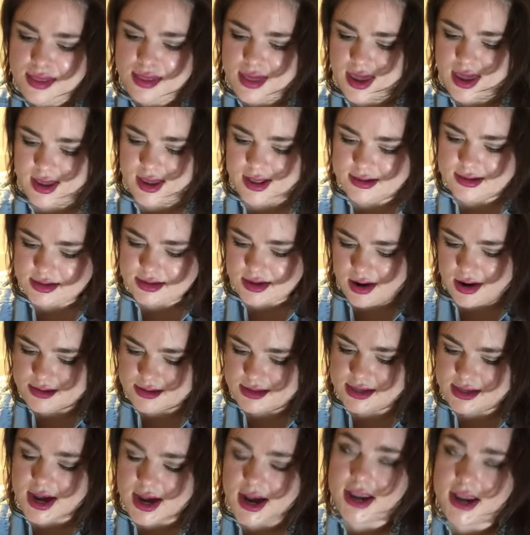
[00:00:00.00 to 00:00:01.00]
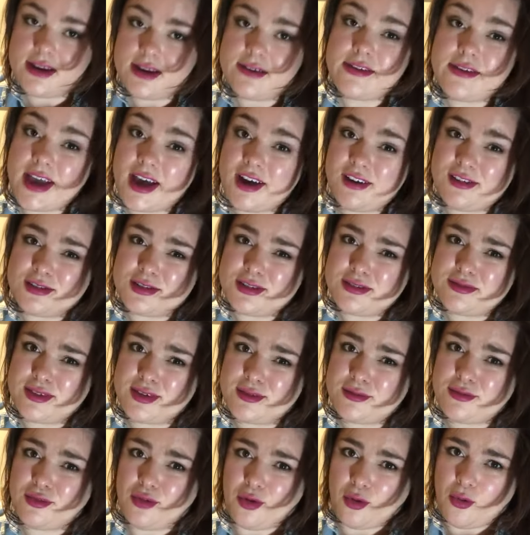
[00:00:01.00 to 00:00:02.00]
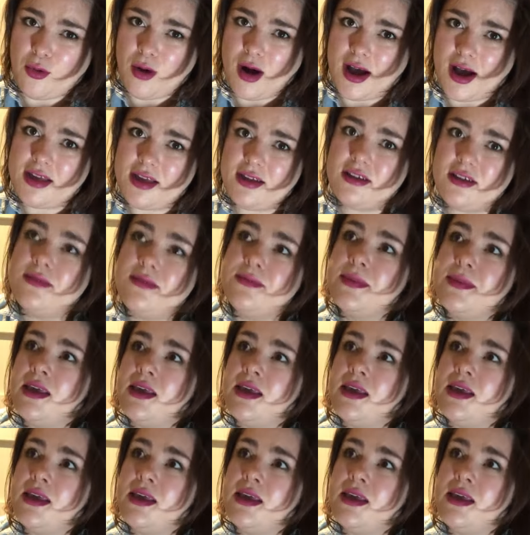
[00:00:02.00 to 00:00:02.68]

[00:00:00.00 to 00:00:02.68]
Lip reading: and so I was kind of out of it for a while.